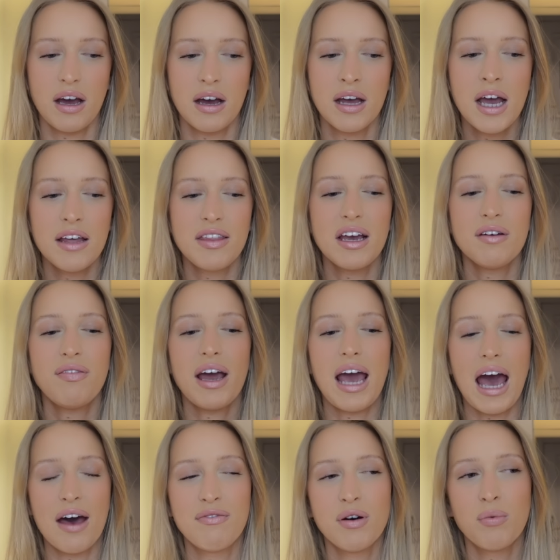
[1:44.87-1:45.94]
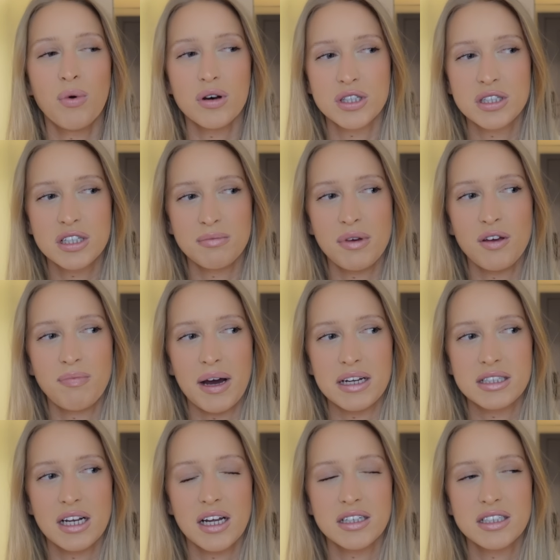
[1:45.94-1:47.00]
I think if I ever was to move
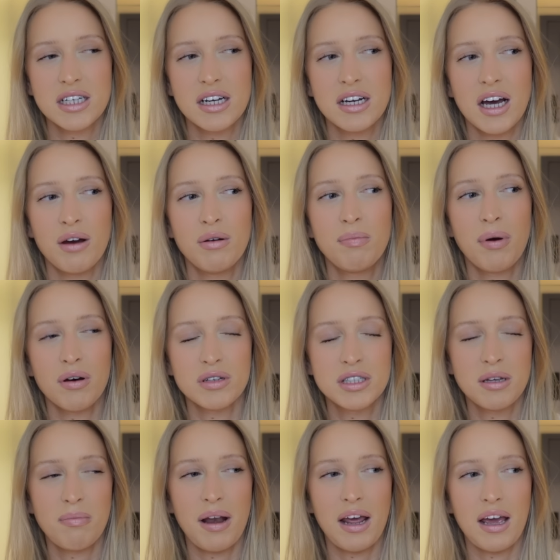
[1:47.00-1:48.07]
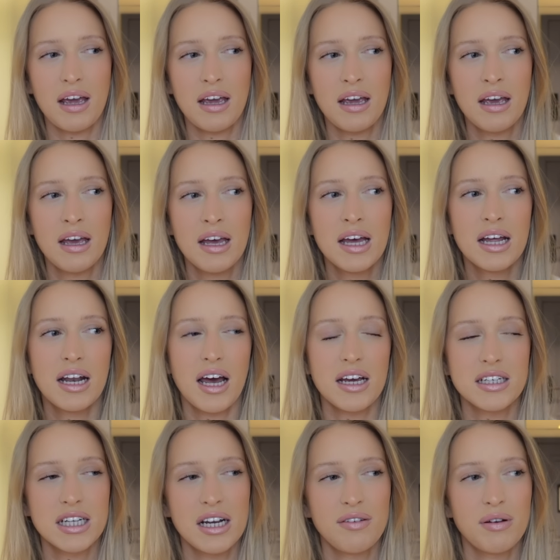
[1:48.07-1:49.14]
back to London, I would possibly
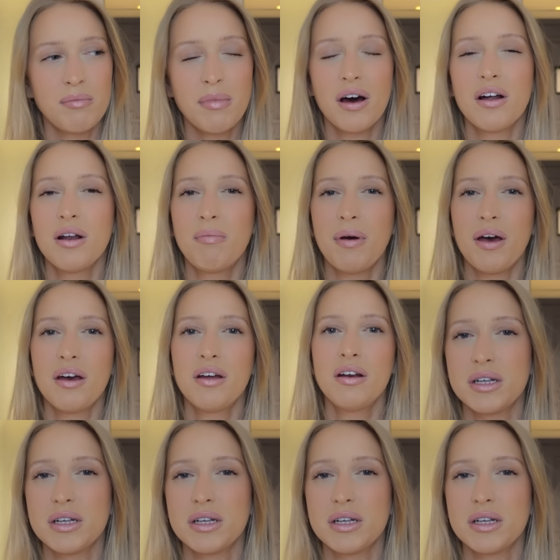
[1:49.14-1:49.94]
like to live in Marylebone.